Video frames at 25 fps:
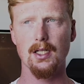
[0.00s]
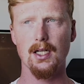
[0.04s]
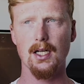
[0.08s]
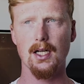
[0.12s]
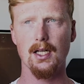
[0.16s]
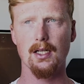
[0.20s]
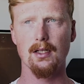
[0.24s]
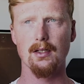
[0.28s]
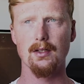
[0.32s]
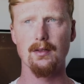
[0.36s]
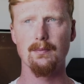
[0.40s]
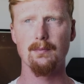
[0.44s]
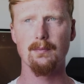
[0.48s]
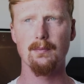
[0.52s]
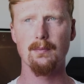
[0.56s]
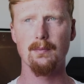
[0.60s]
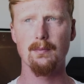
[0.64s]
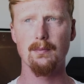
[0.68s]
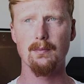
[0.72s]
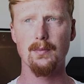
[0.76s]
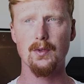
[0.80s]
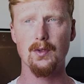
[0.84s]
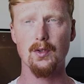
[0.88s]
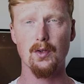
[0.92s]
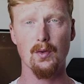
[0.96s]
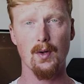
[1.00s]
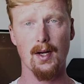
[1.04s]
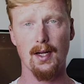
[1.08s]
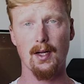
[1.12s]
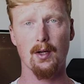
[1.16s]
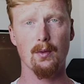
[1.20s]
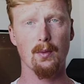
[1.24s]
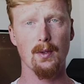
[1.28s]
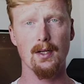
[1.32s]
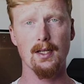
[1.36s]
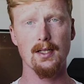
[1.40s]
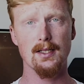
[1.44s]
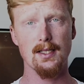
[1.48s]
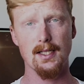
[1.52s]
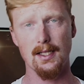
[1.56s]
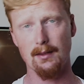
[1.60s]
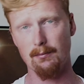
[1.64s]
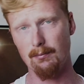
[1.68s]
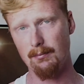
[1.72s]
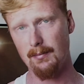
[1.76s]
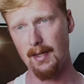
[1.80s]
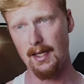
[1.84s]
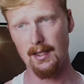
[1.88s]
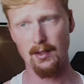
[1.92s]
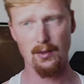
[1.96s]
and tranquility
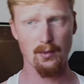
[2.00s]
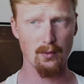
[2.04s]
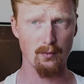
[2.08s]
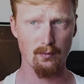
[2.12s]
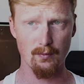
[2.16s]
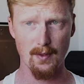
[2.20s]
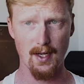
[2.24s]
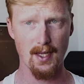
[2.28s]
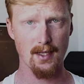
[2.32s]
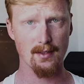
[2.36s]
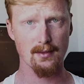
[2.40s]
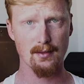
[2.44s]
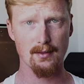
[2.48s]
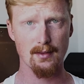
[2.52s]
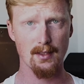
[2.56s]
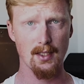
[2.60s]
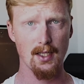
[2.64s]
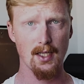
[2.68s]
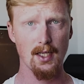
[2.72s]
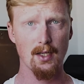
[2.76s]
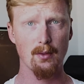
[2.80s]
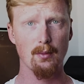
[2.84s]
and mental rest,